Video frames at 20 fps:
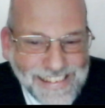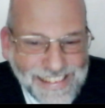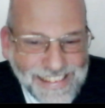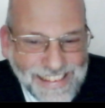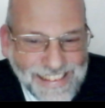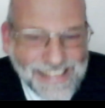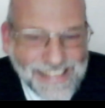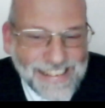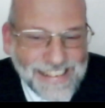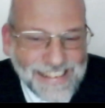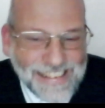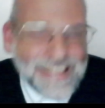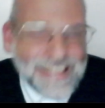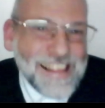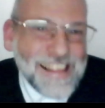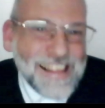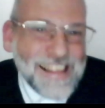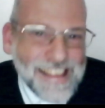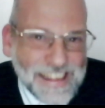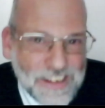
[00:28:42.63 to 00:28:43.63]

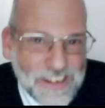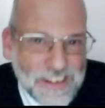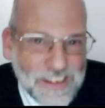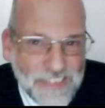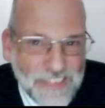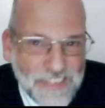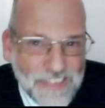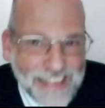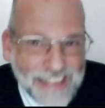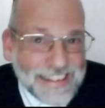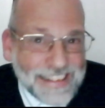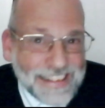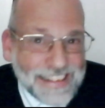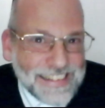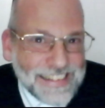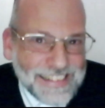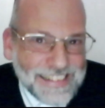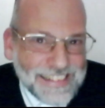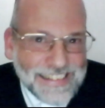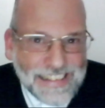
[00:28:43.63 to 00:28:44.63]
It could be,
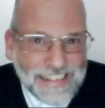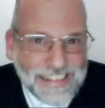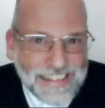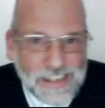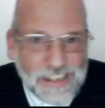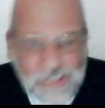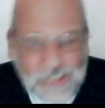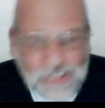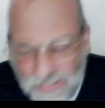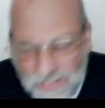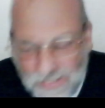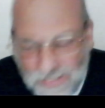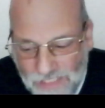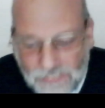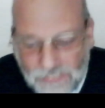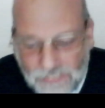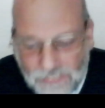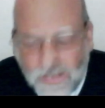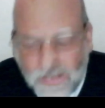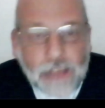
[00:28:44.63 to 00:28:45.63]
it could
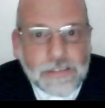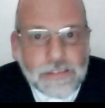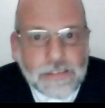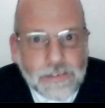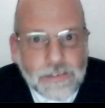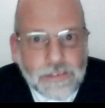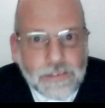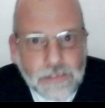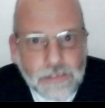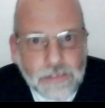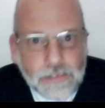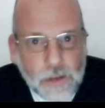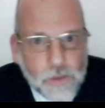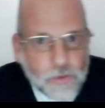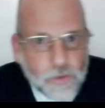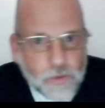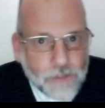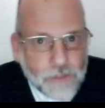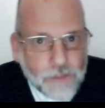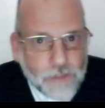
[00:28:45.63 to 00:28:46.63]
be, but,
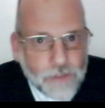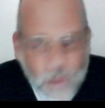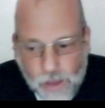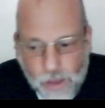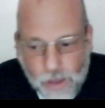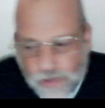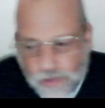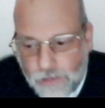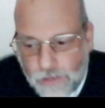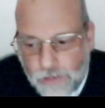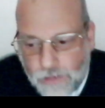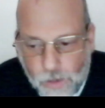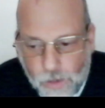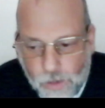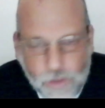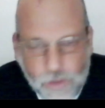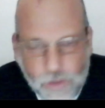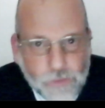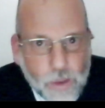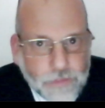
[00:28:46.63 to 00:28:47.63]
we have no
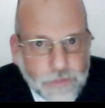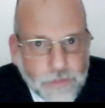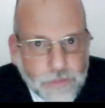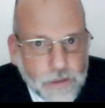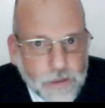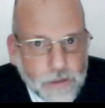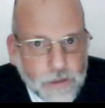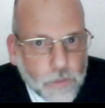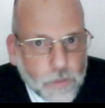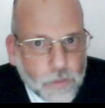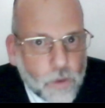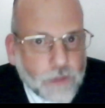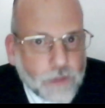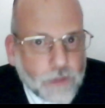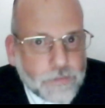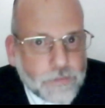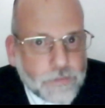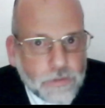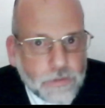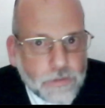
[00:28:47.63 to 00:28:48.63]
idea
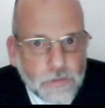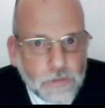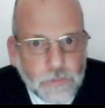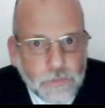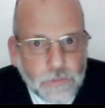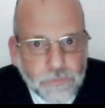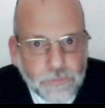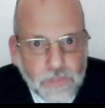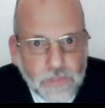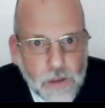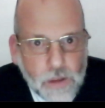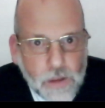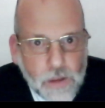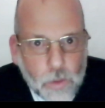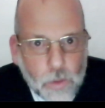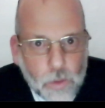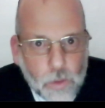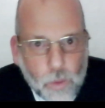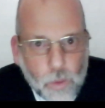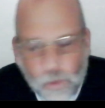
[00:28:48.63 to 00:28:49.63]
what
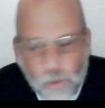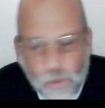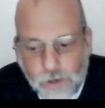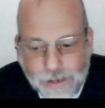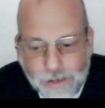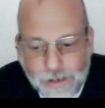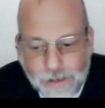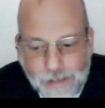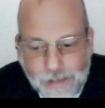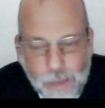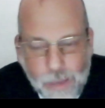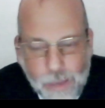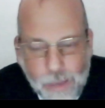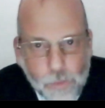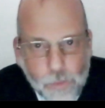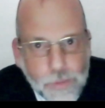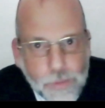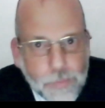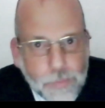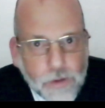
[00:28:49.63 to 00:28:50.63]
we're looking at,
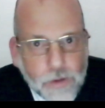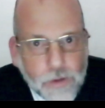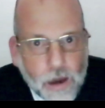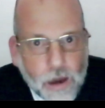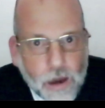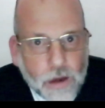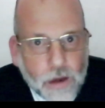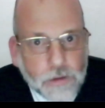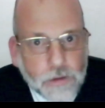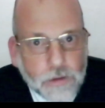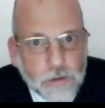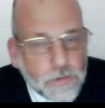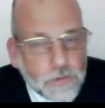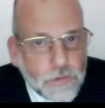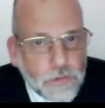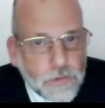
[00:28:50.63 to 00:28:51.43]
what people are,